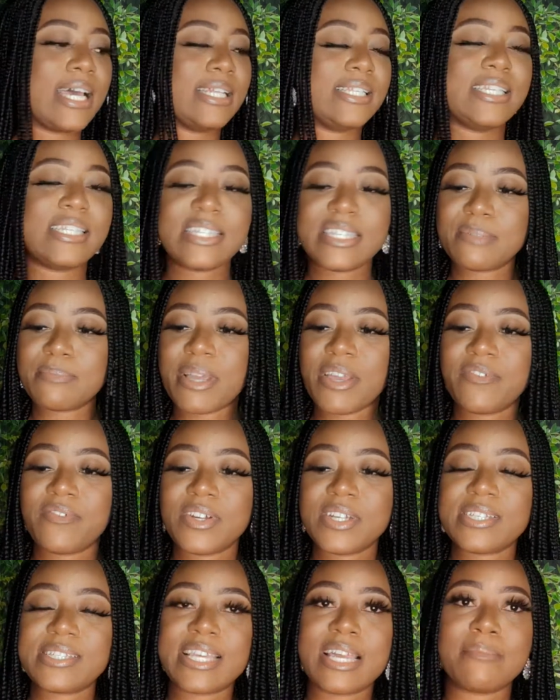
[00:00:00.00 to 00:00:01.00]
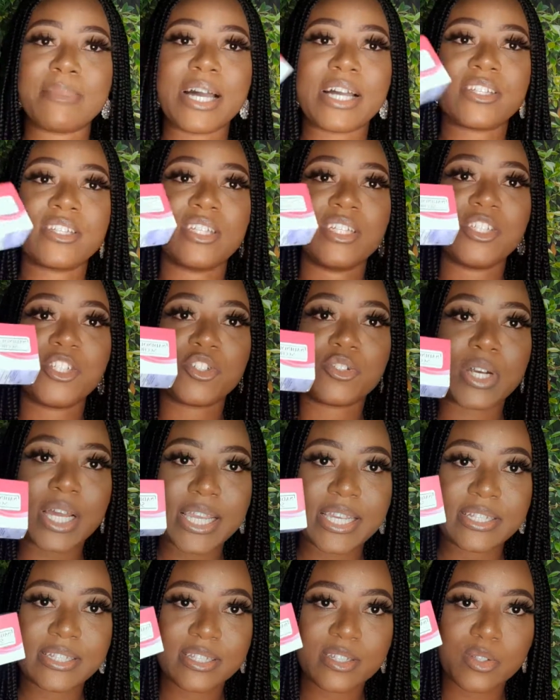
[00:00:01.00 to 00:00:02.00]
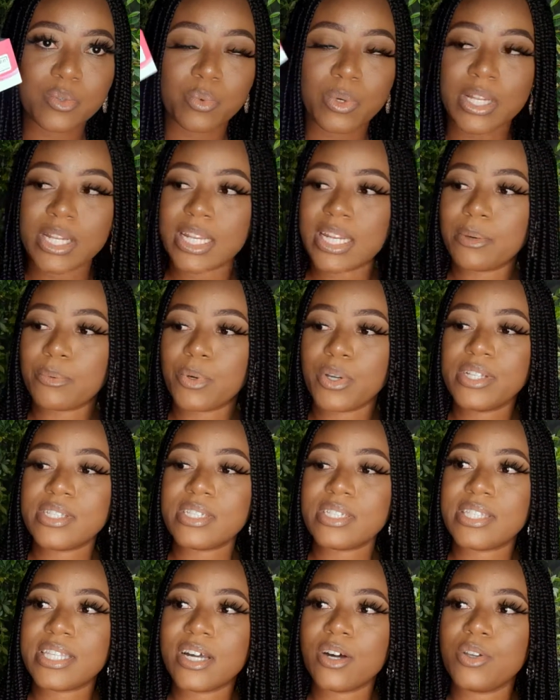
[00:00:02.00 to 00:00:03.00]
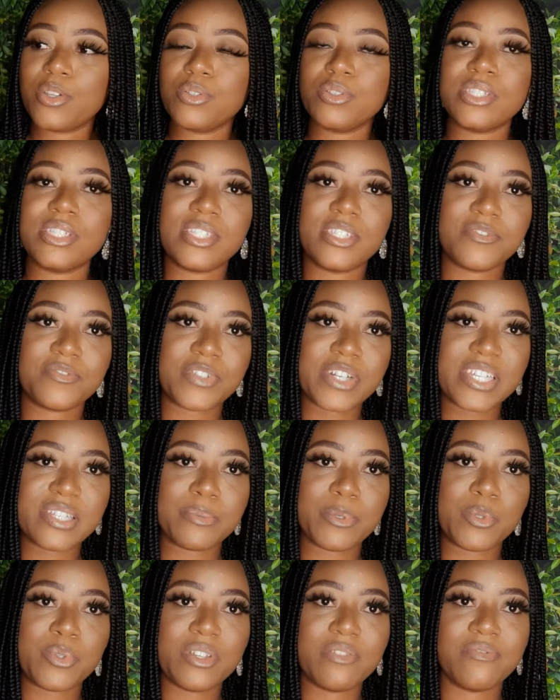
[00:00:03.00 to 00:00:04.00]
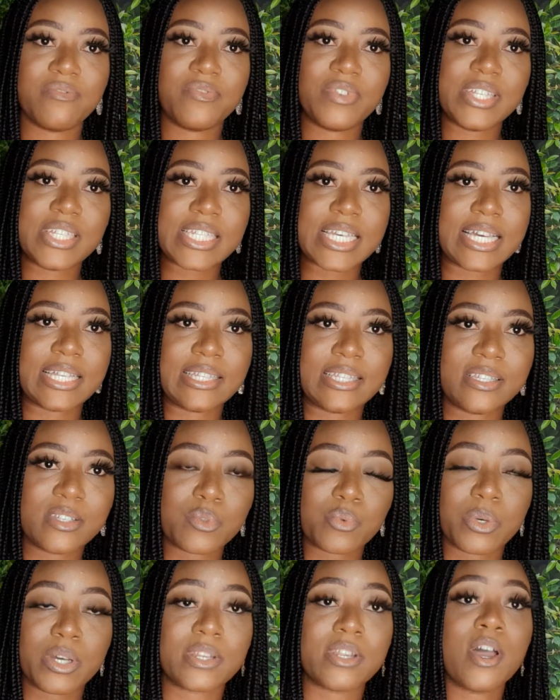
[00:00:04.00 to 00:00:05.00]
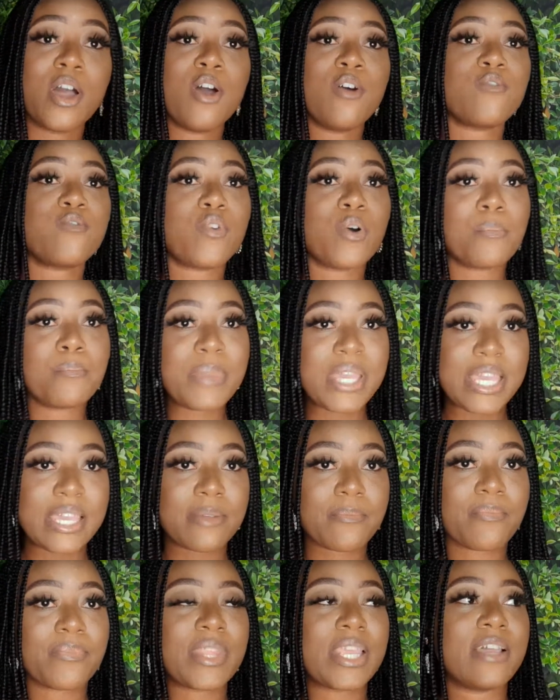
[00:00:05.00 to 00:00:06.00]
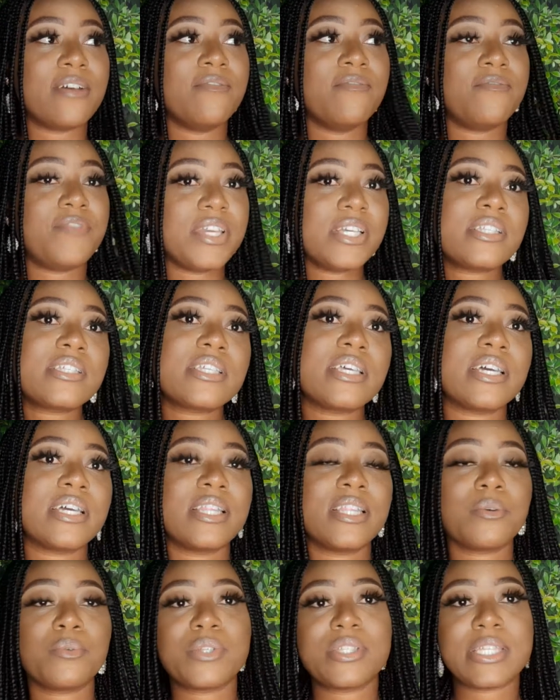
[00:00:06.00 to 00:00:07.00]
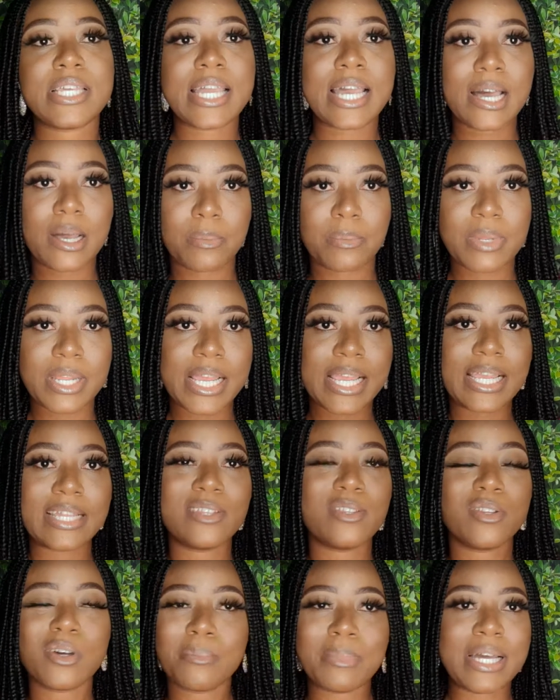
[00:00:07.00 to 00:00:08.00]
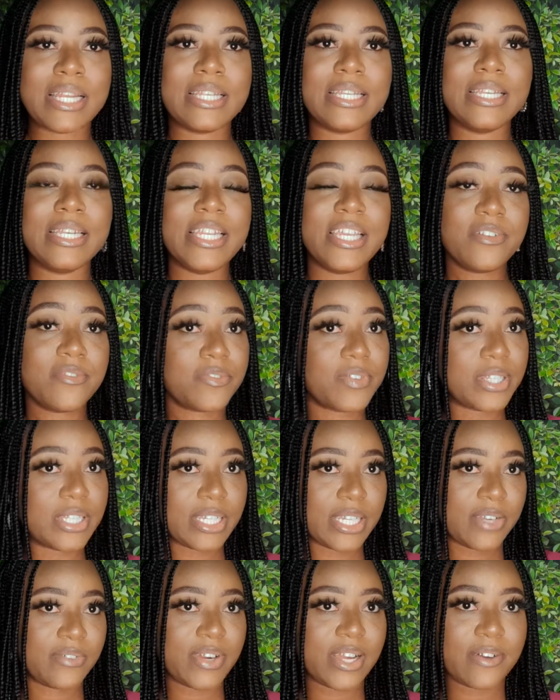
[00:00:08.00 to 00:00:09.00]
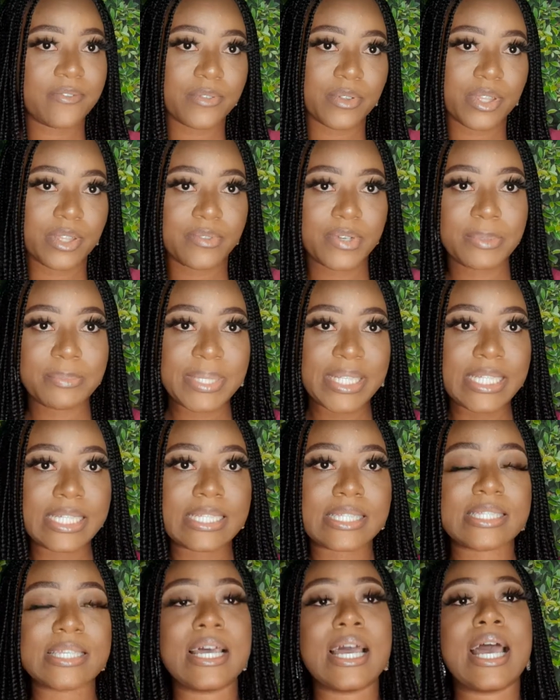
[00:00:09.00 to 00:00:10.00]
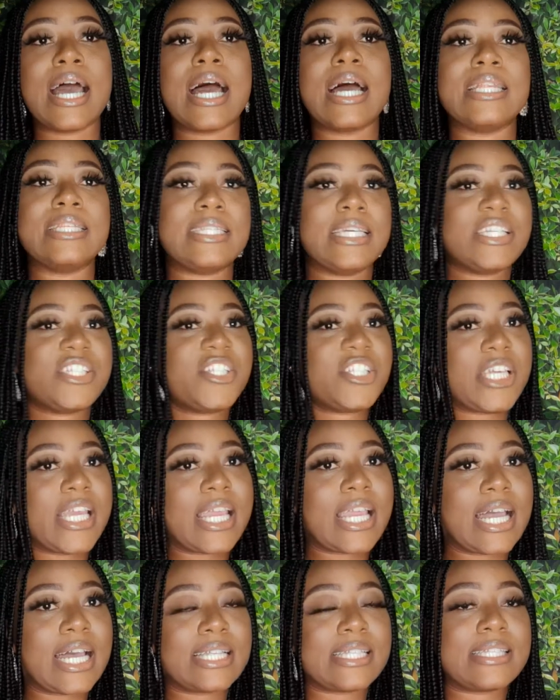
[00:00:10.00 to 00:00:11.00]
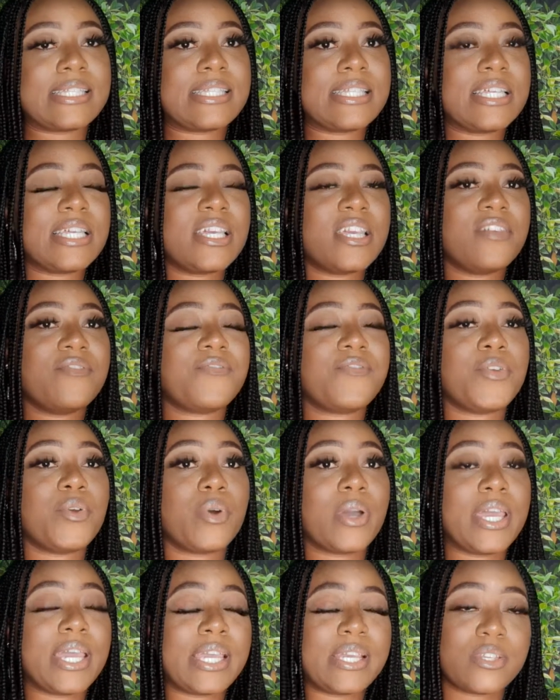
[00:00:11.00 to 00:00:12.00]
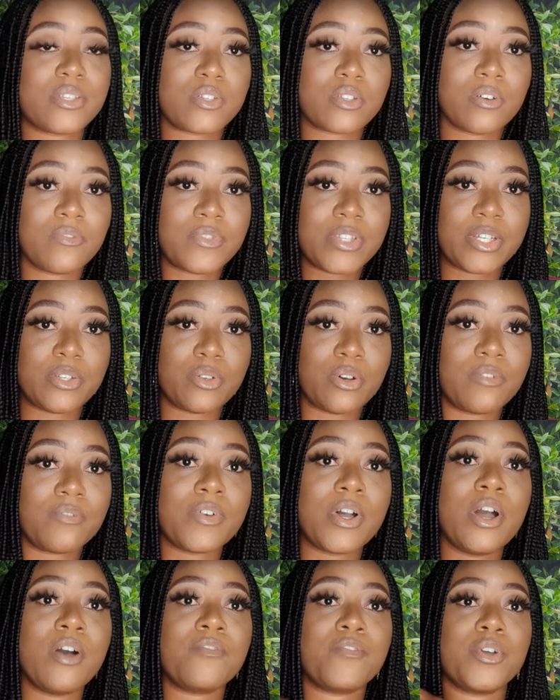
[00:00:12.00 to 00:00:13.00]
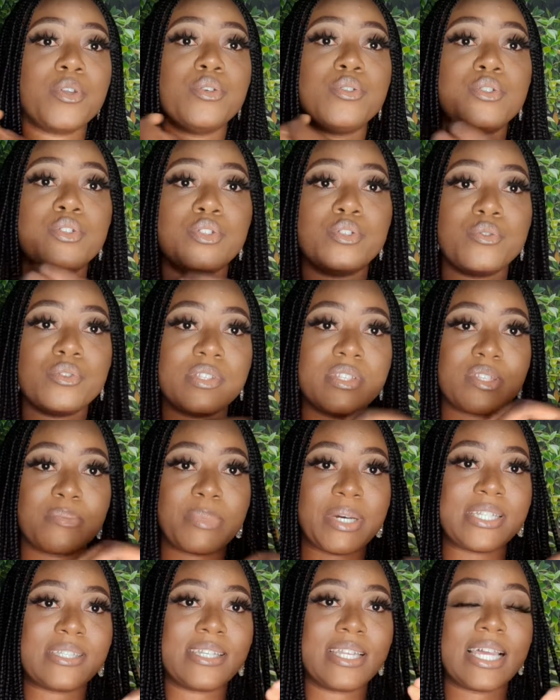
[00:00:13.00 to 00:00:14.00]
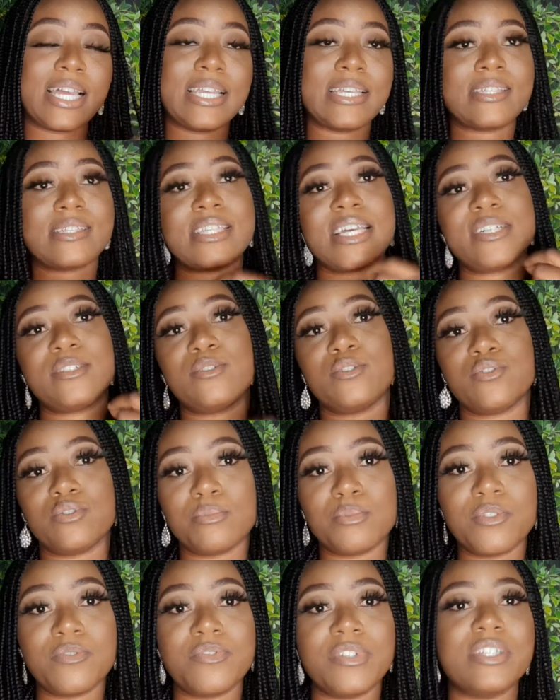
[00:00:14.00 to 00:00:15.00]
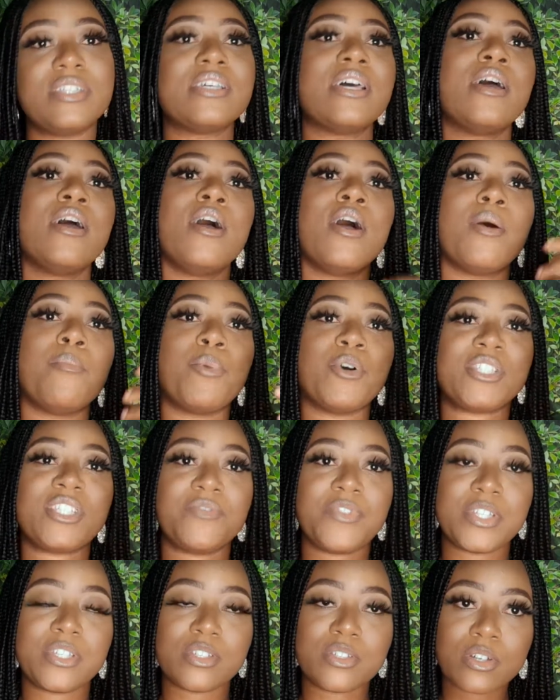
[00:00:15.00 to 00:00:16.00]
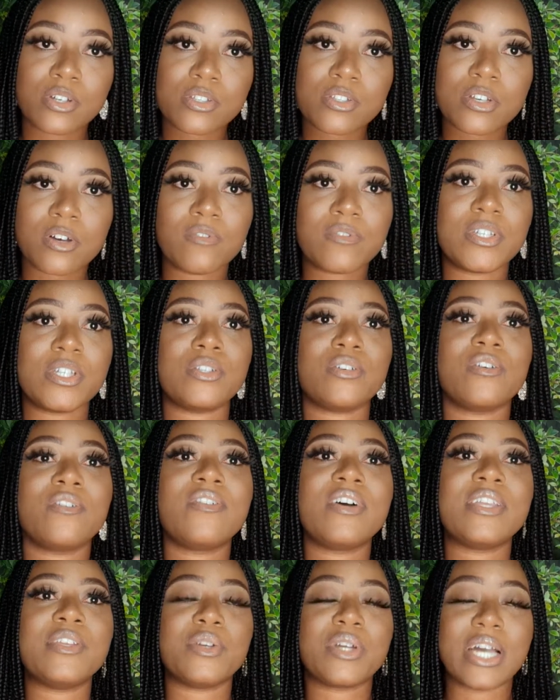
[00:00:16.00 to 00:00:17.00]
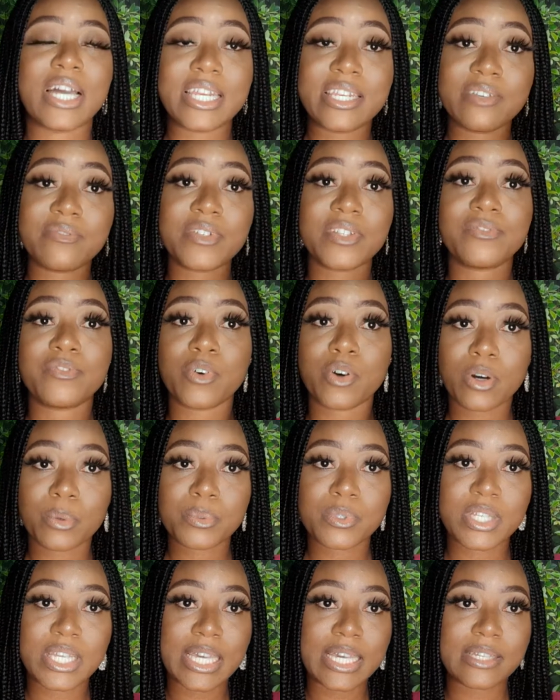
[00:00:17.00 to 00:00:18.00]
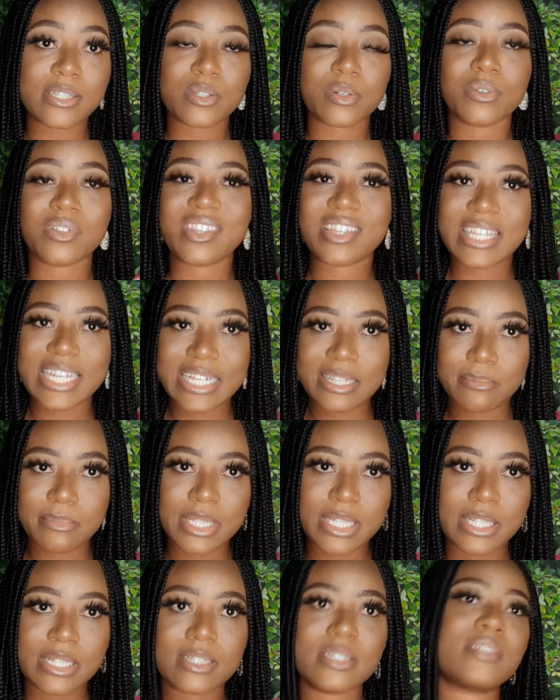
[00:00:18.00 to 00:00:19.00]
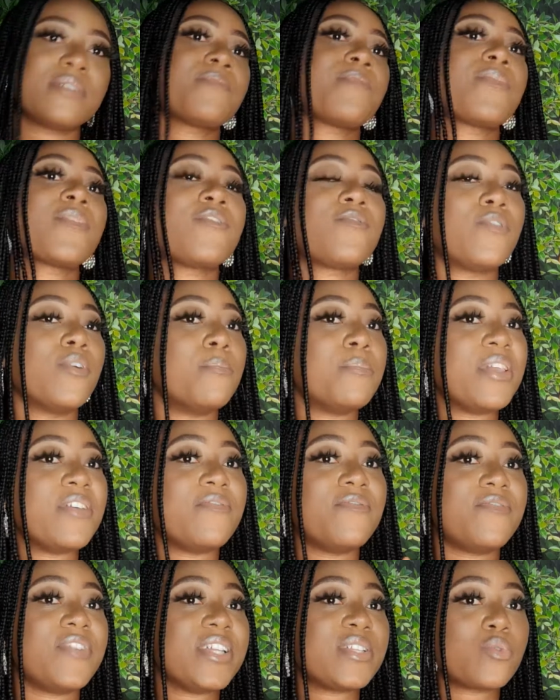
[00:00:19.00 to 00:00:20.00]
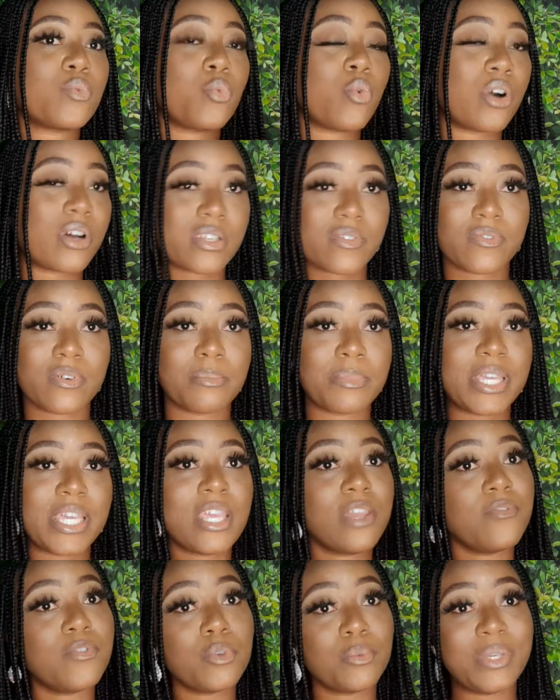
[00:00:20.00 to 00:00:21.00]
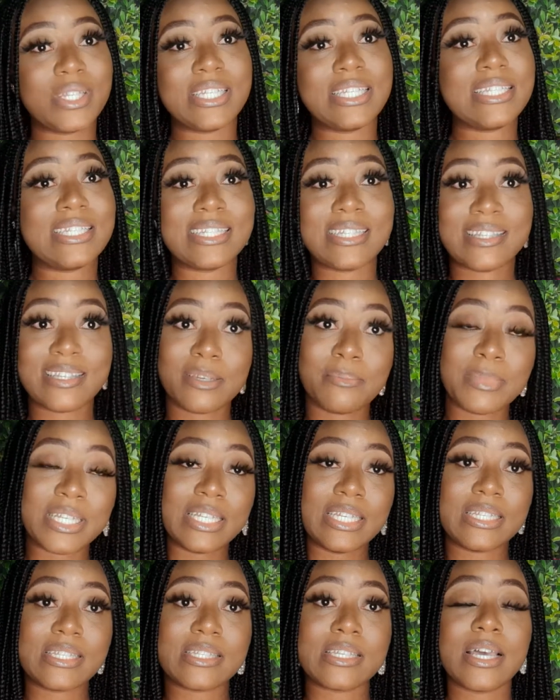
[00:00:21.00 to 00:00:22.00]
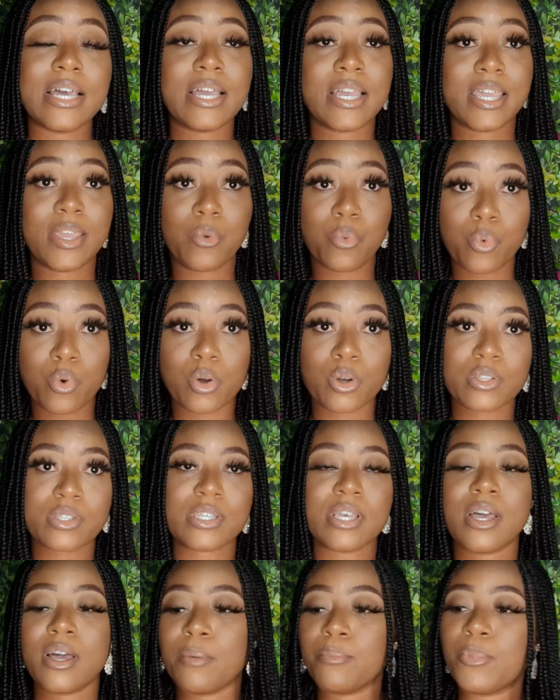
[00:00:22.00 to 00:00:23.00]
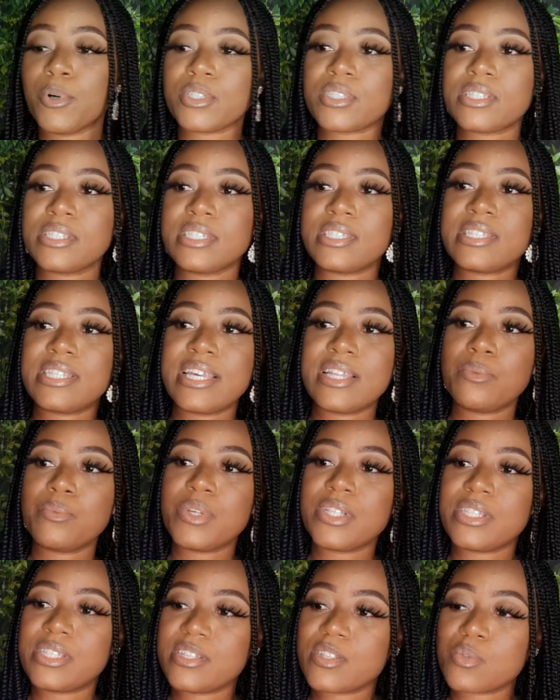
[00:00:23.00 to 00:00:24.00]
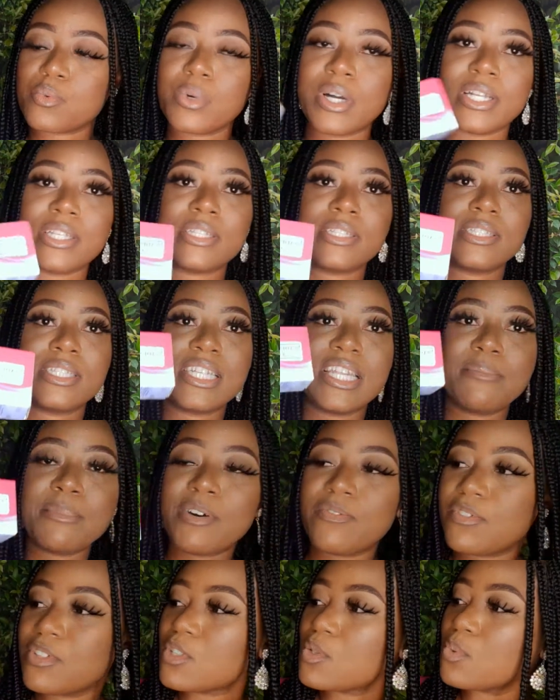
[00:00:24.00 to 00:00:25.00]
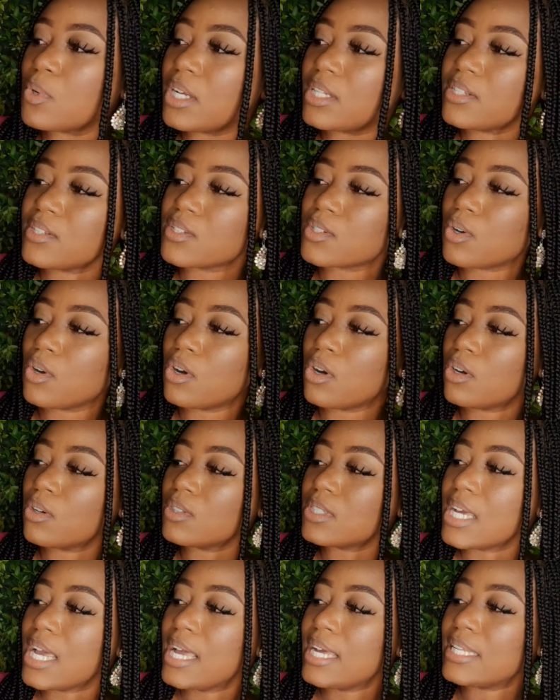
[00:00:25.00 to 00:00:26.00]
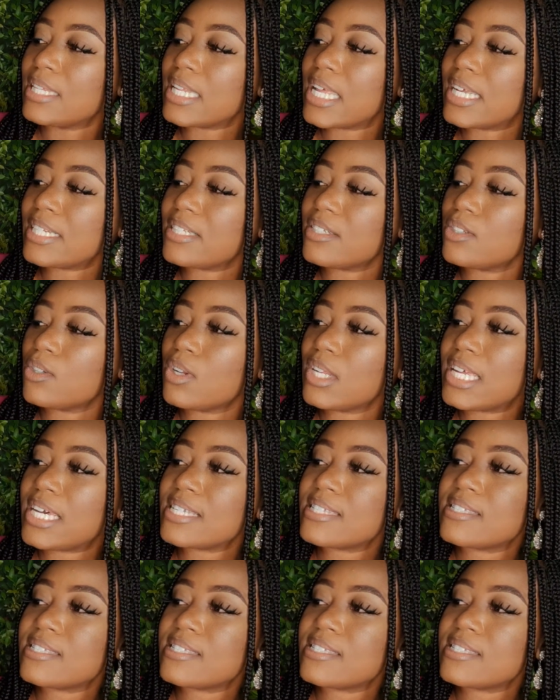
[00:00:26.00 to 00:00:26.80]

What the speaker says: This is my first time actually trying this one, and I'm going to tell you the difference between Vit and this one. For me, Vit, they would say apply, normally leave in the area for 3 minutes and then check and see if your hair is soft enough for you to use the spatula inside to remove it. But if it is not soft enough, you can leave it for up to 8 or 10 minutes. For me, Vit works for me even within the 3 minutes. It works. But the thing with this one, the name of this one is called Nadinola